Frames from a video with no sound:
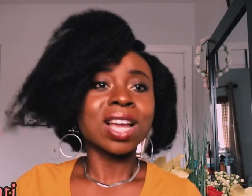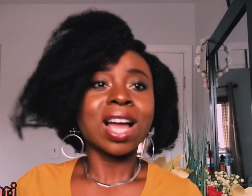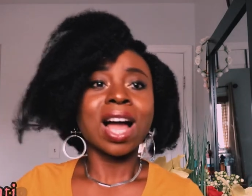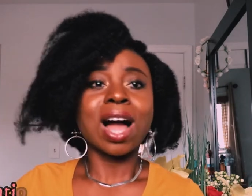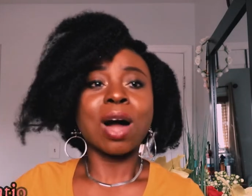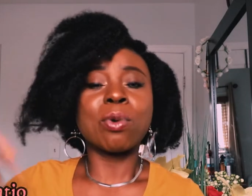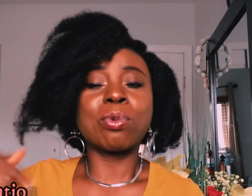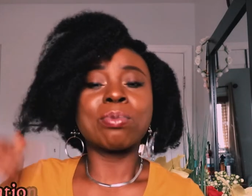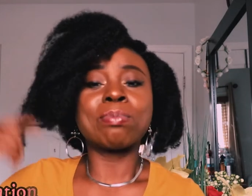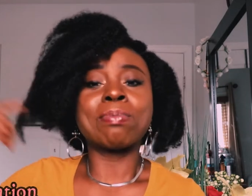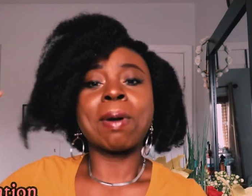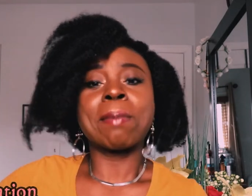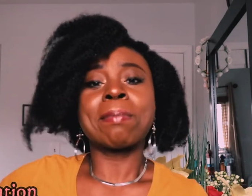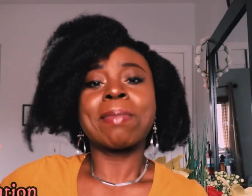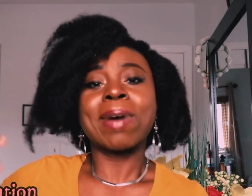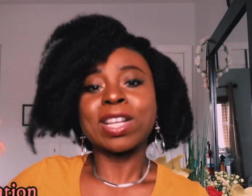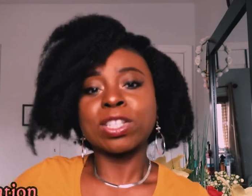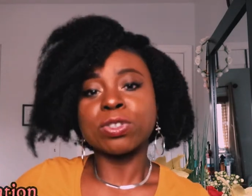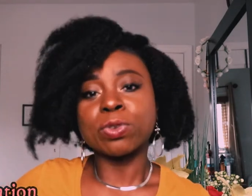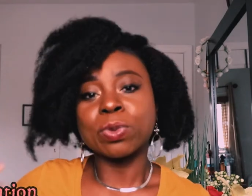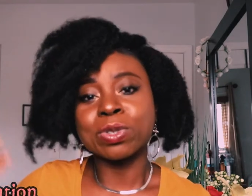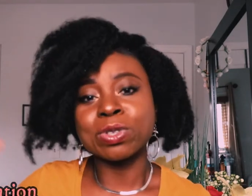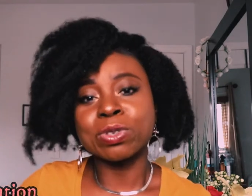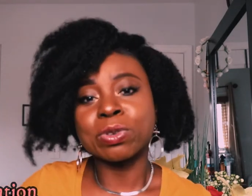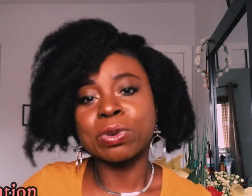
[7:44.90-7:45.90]
I, my
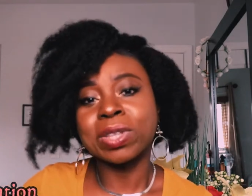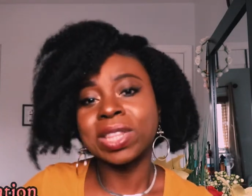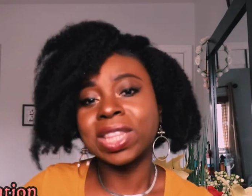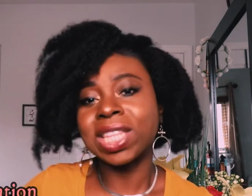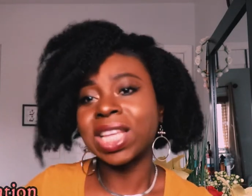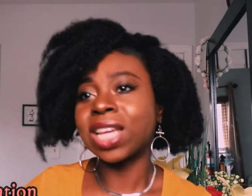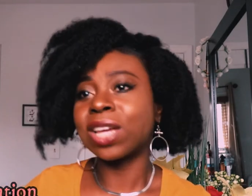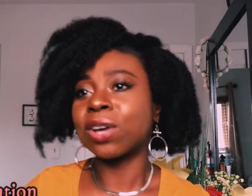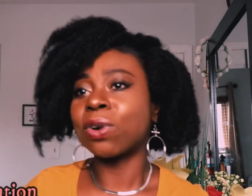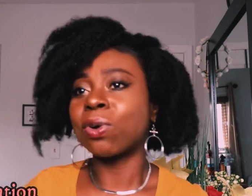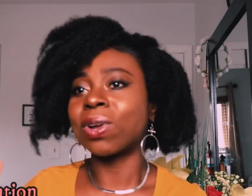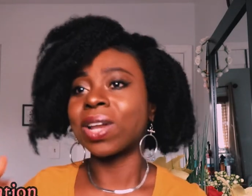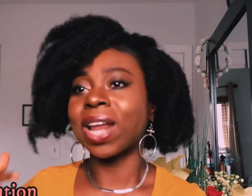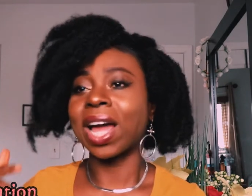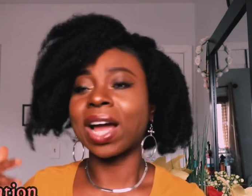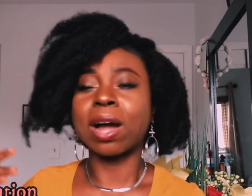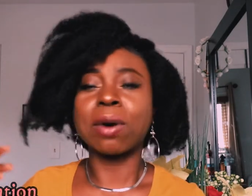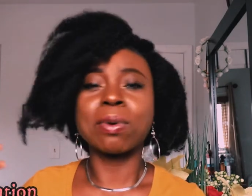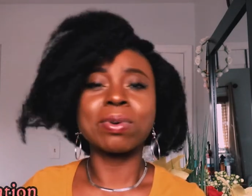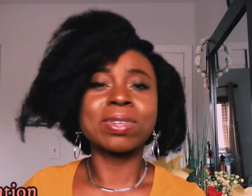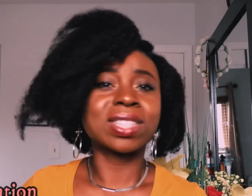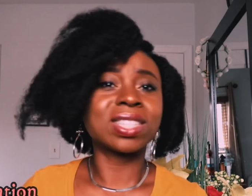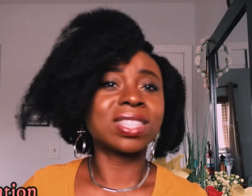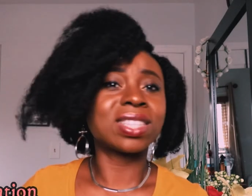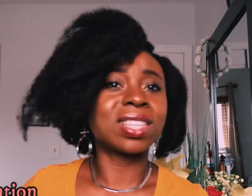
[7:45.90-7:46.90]
mind was not there or like i
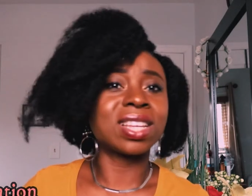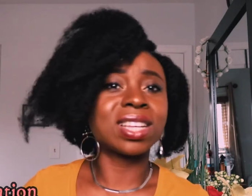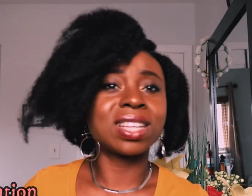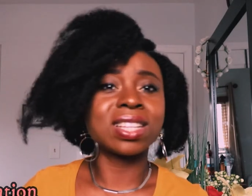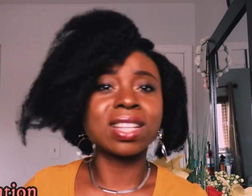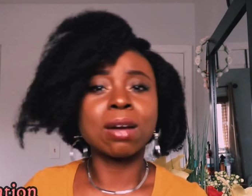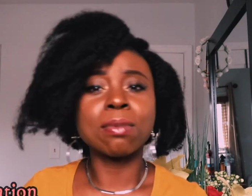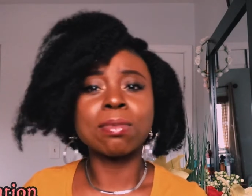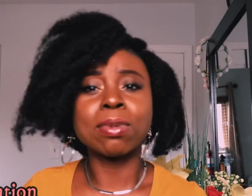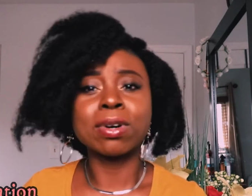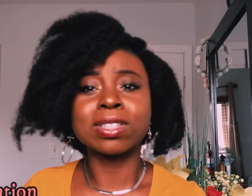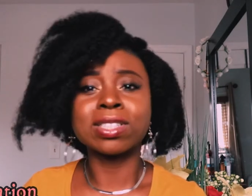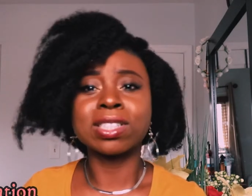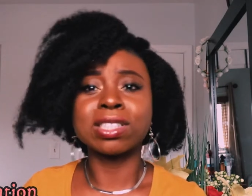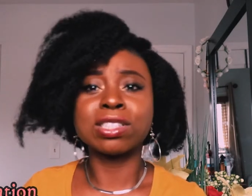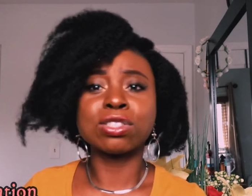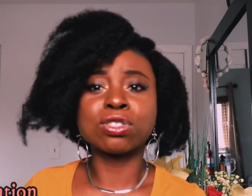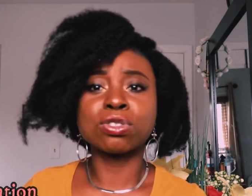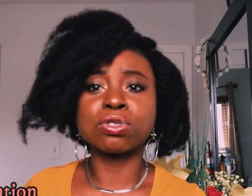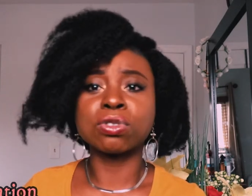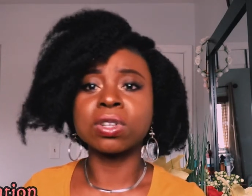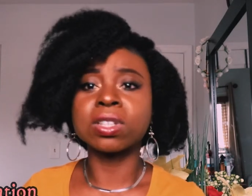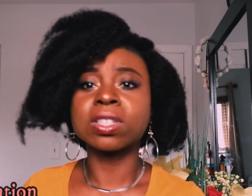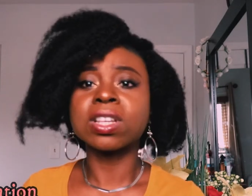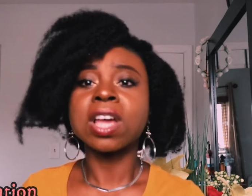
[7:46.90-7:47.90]
wasn't thinking about it
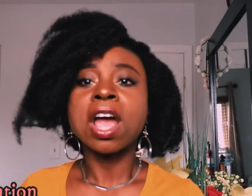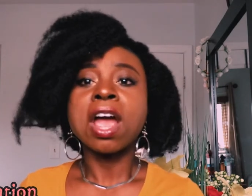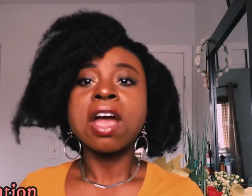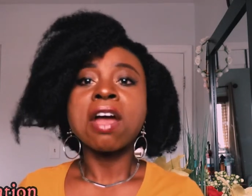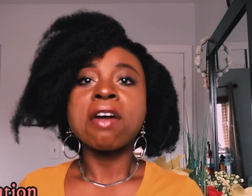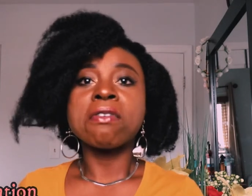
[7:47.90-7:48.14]
straight